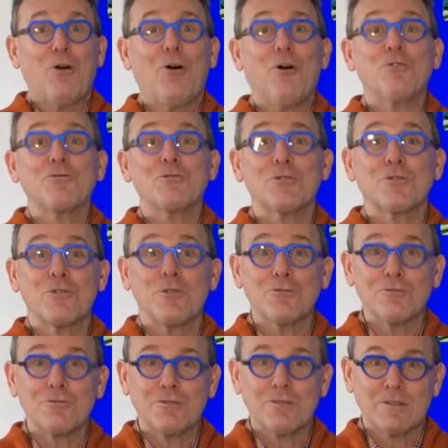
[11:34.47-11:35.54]
On the
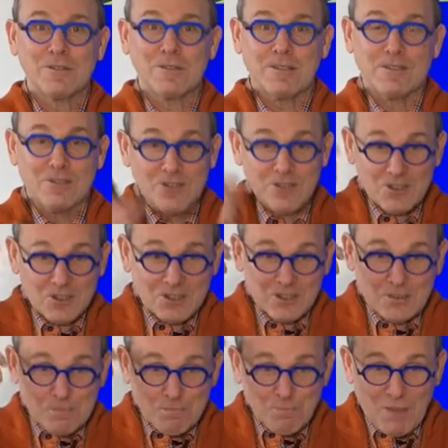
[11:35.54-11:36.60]
contrary,
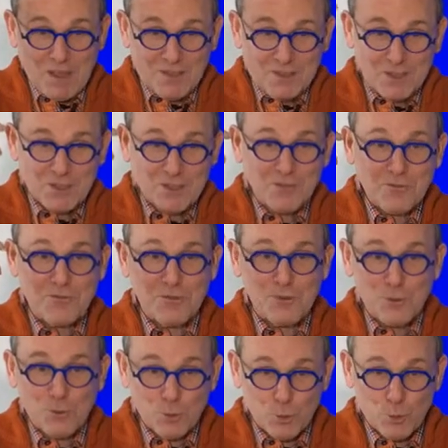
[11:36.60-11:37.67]
this
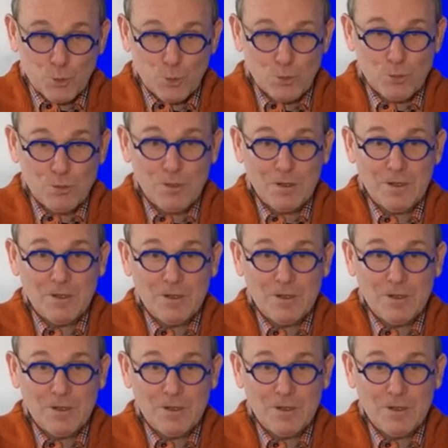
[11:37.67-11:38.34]
view